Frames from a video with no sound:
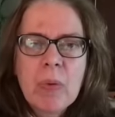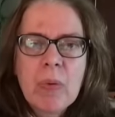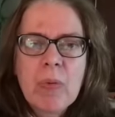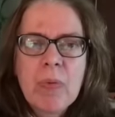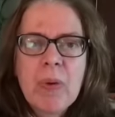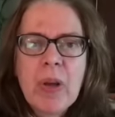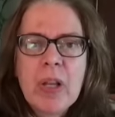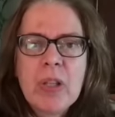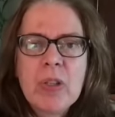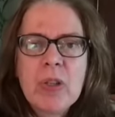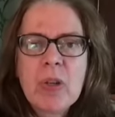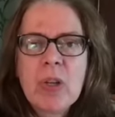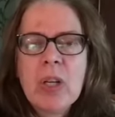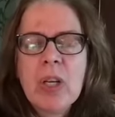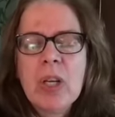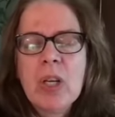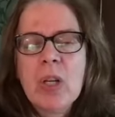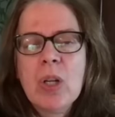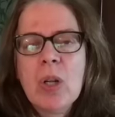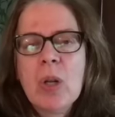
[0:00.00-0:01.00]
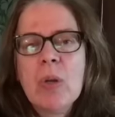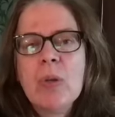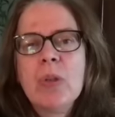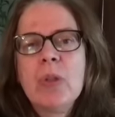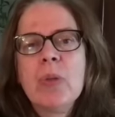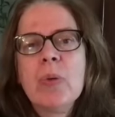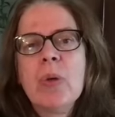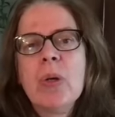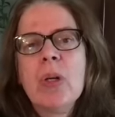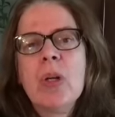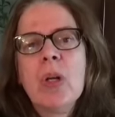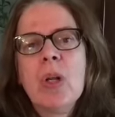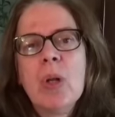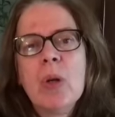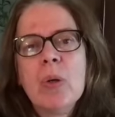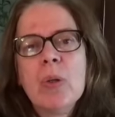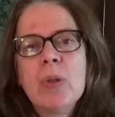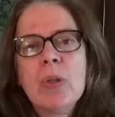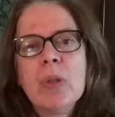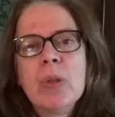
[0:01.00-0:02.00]
the feds are getting closer and
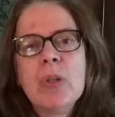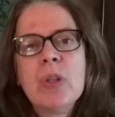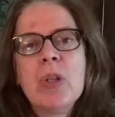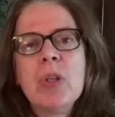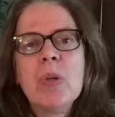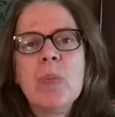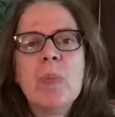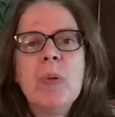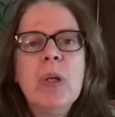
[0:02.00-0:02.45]
closer to the